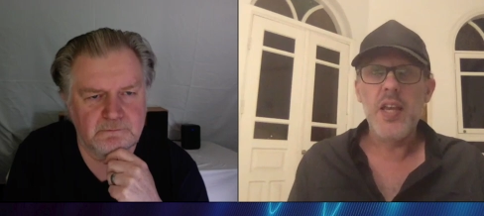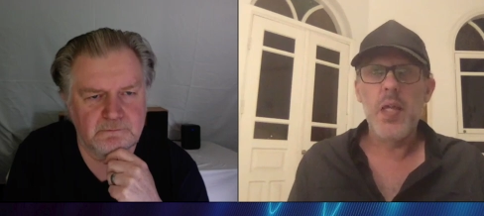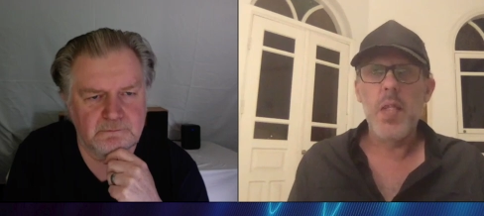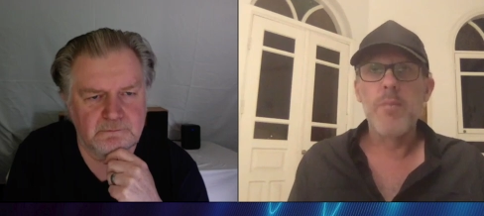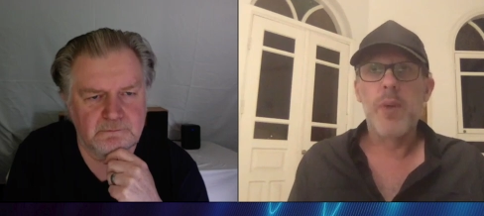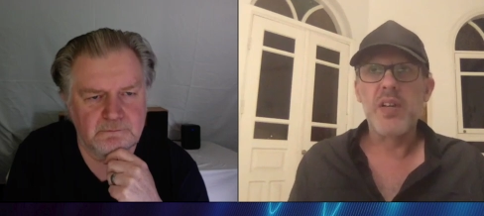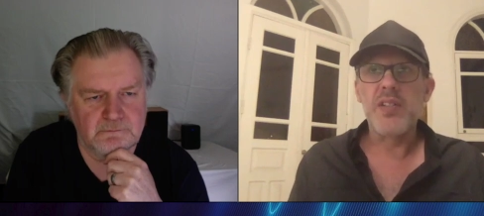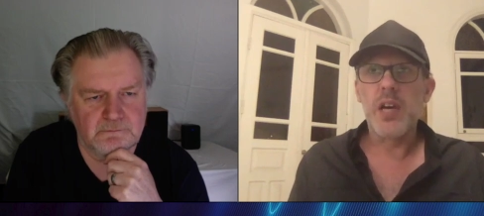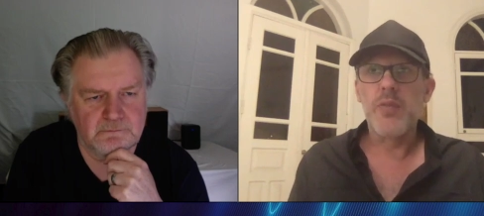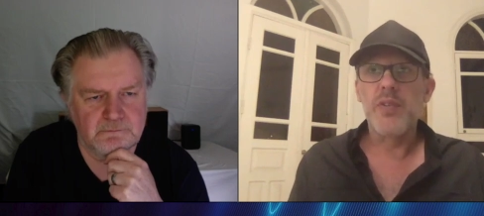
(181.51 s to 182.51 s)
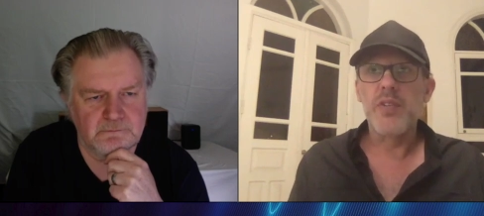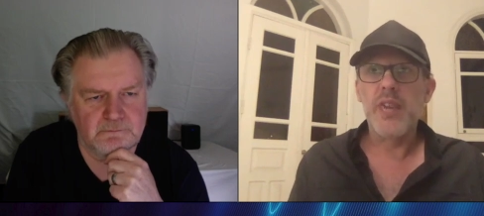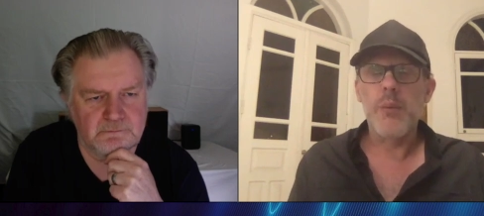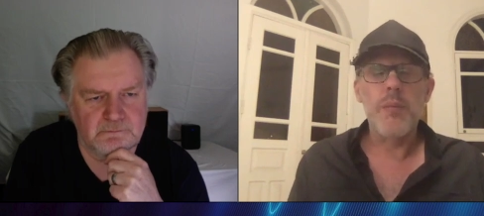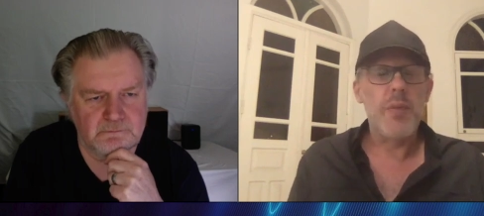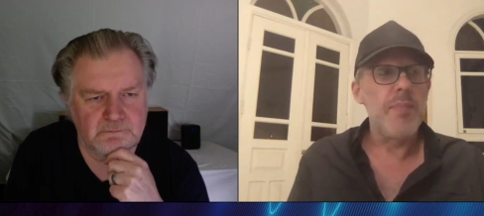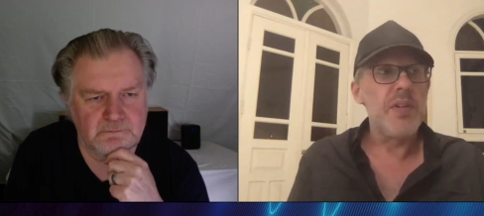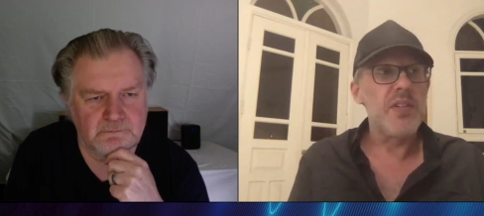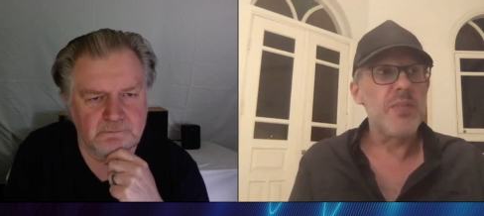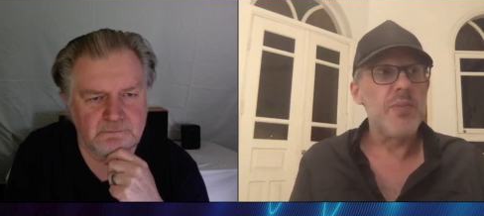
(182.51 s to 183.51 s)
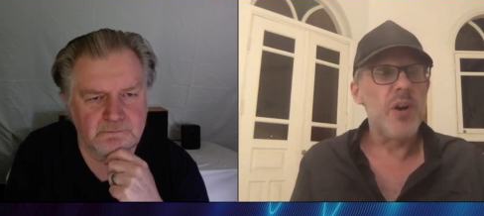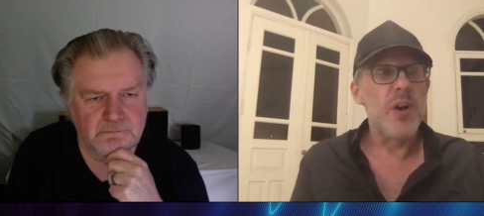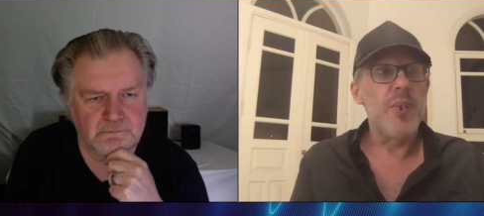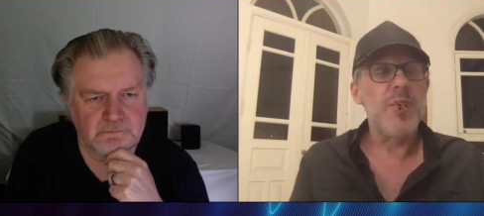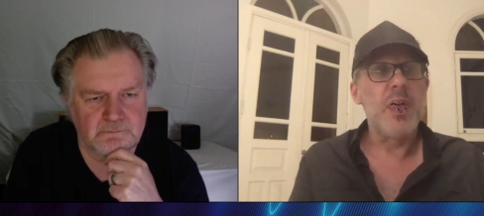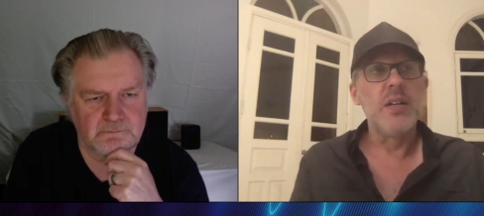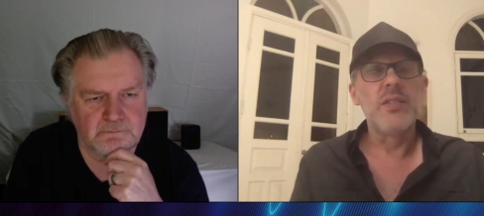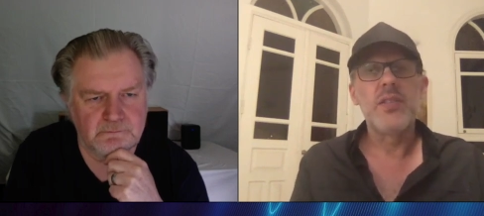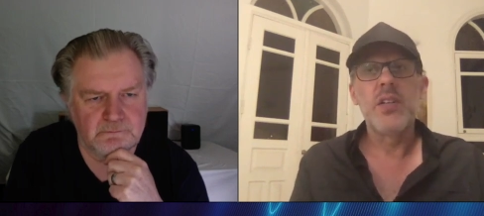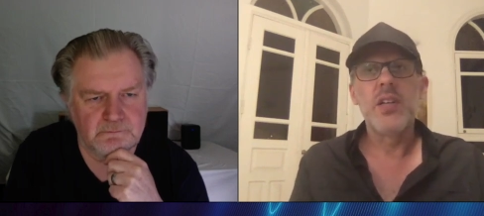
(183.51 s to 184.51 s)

Speaker 1: you know, myself and together with my business partner felt